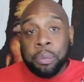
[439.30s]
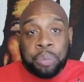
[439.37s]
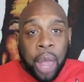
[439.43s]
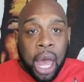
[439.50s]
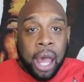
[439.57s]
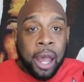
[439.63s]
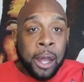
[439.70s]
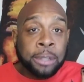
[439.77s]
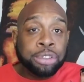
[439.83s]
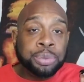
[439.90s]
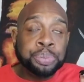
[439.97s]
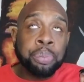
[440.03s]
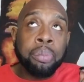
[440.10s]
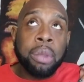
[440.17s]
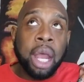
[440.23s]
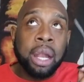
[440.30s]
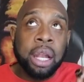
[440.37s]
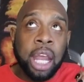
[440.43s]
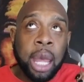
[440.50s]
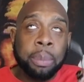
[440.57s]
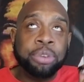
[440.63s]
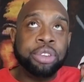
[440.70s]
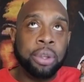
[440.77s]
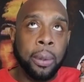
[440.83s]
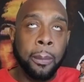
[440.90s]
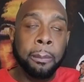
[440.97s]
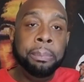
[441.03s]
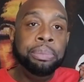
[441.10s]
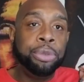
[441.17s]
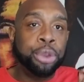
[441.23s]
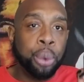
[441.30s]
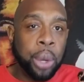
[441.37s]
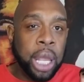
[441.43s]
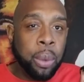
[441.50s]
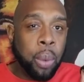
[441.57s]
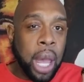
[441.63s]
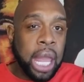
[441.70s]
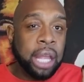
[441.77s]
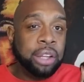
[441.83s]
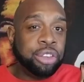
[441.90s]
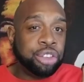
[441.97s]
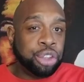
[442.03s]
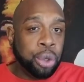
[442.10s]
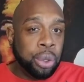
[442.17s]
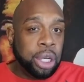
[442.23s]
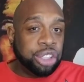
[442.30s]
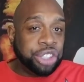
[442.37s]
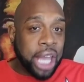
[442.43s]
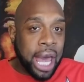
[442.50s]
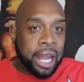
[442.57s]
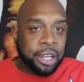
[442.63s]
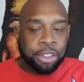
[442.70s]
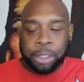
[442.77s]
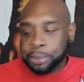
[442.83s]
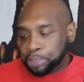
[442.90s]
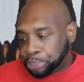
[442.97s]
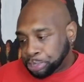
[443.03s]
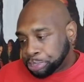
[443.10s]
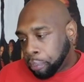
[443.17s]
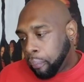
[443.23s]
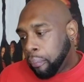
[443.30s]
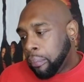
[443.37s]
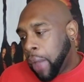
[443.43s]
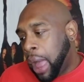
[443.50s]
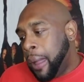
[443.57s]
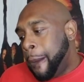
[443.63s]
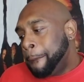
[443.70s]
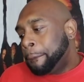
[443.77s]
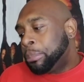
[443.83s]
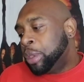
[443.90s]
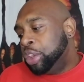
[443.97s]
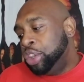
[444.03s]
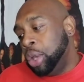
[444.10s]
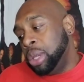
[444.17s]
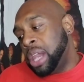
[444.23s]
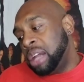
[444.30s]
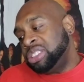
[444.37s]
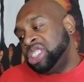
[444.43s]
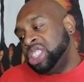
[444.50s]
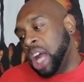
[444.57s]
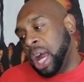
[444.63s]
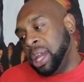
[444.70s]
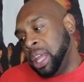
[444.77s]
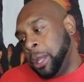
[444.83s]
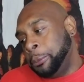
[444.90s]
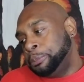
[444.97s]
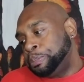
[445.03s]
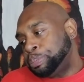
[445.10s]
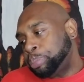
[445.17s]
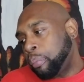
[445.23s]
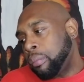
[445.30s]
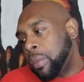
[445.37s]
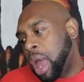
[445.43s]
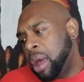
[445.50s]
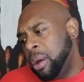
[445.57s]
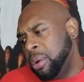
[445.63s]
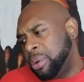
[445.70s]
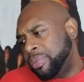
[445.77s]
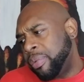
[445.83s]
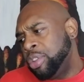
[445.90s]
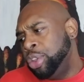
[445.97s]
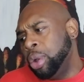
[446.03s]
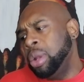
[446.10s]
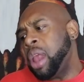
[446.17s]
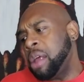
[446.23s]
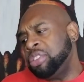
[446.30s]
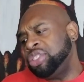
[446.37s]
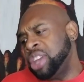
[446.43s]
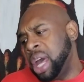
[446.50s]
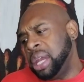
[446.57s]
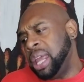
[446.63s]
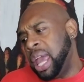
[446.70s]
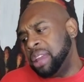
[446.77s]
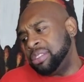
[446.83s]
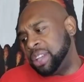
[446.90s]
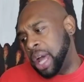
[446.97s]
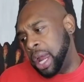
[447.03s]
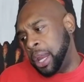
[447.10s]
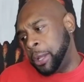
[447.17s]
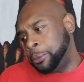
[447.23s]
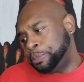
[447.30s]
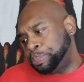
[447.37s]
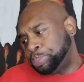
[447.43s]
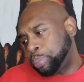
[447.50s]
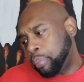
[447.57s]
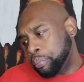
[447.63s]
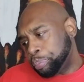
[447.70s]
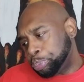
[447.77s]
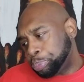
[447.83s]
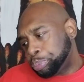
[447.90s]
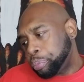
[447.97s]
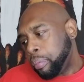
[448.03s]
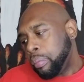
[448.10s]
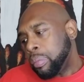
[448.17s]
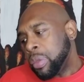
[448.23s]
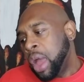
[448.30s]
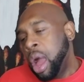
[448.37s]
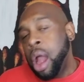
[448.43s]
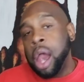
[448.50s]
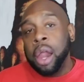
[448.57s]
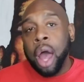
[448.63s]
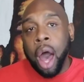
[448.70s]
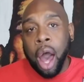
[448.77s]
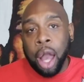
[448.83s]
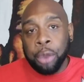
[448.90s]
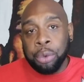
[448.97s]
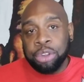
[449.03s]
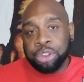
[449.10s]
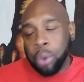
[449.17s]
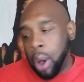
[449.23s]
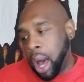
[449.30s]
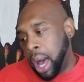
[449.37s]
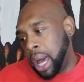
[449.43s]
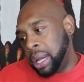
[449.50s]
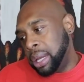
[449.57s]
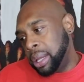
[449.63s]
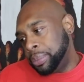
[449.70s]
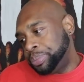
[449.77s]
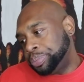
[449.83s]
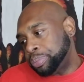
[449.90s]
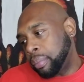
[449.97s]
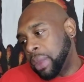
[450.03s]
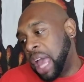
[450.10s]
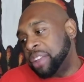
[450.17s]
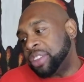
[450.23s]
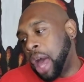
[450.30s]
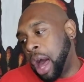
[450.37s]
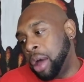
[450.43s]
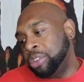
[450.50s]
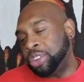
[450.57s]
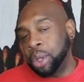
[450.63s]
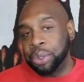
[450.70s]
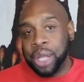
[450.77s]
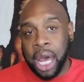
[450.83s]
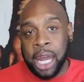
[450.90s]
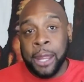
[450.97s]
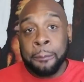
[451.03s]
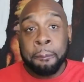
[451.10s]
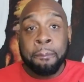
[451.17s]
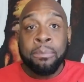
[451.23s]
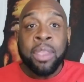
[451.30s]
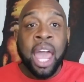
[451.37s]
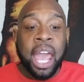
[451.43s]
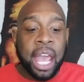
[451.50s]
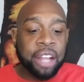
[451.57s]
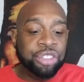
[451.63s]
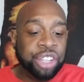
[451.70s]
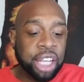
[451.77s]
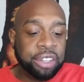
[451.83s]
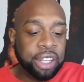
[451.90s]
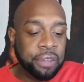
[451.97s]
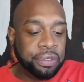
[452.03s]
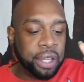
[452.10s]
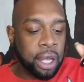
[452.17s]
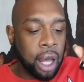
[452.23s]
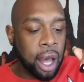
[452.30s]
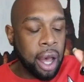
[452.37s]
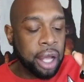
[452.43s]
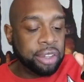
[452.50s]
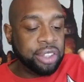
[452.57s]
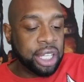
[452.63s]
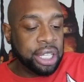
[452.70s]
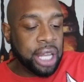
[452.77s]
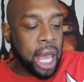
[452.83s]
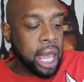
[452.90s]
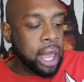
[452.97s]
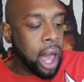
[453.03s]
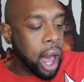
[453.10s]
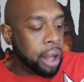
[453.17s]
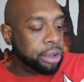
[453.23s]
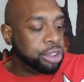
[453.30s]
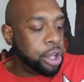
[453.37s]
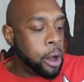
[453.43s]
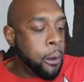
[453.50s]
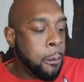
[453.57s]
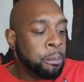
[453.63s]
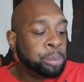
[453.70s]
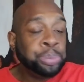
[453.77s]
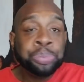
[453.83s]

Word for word: our lips three-way tuna challenge. You Love Shining. Oh, You Love Shining has done it. Hungry Squad has also done it. And just uh, uh today also,